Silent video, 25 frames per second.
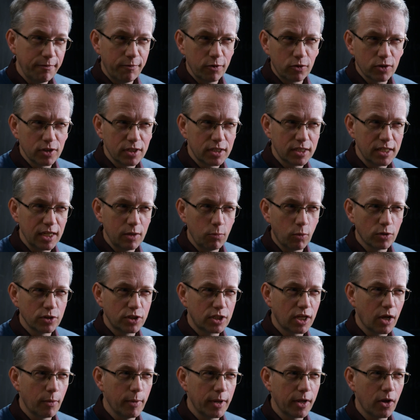difficult to see
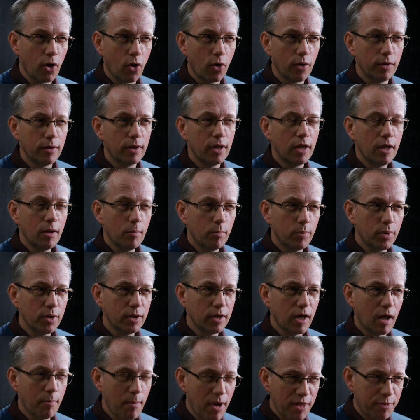what's going on,
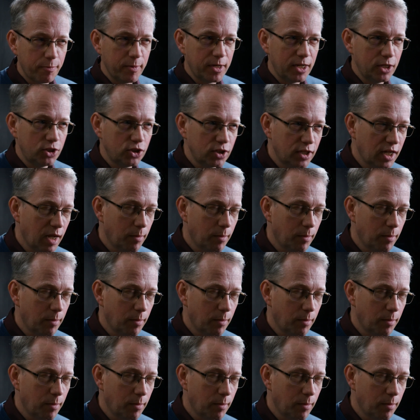but a mathematician